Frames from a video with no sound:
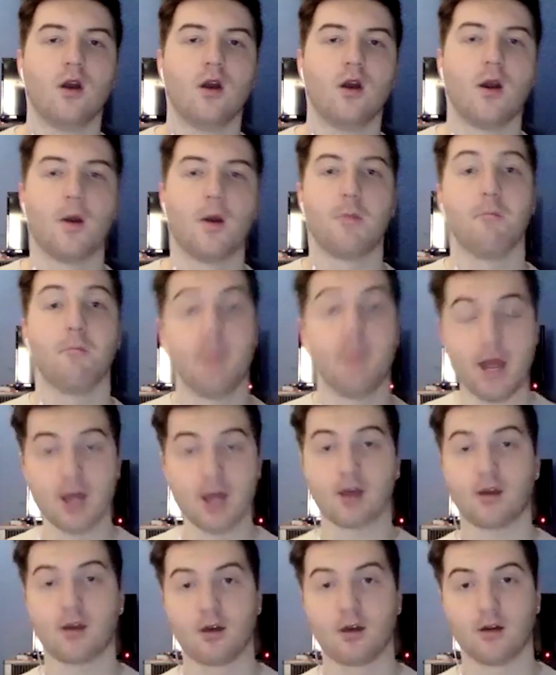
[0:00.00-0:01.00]

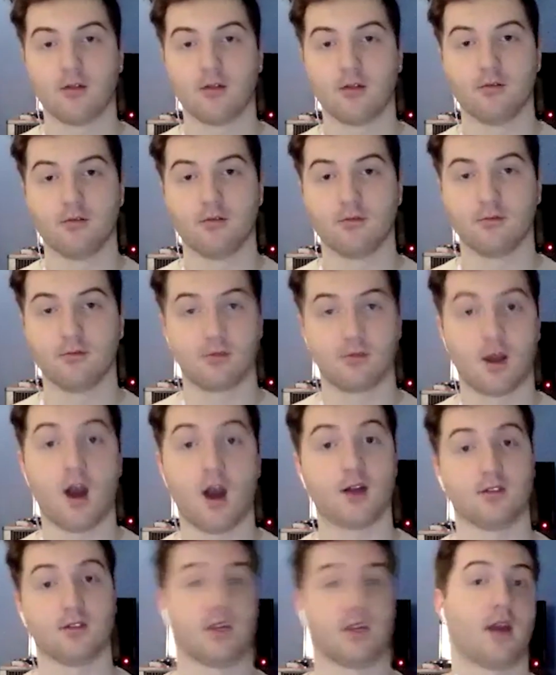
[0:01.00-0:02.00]
make
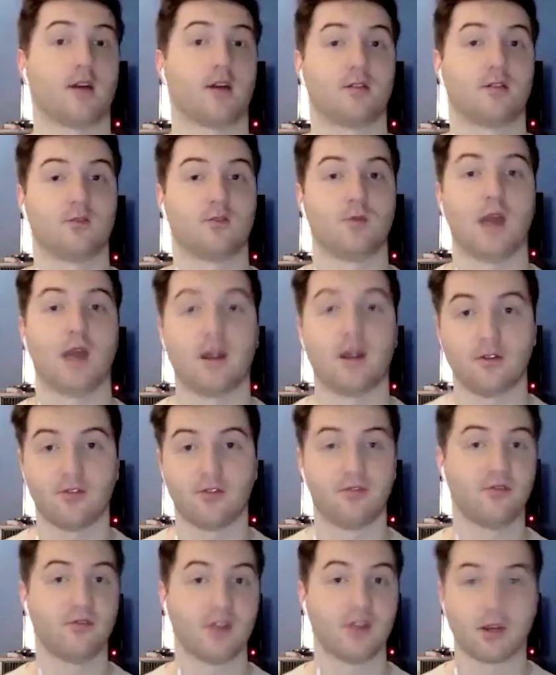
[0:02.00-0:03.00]
context. We had to
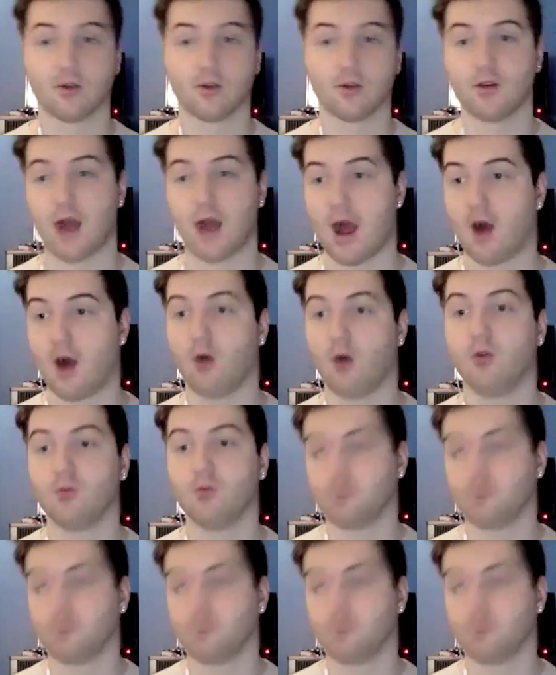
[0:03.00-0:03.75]
figure out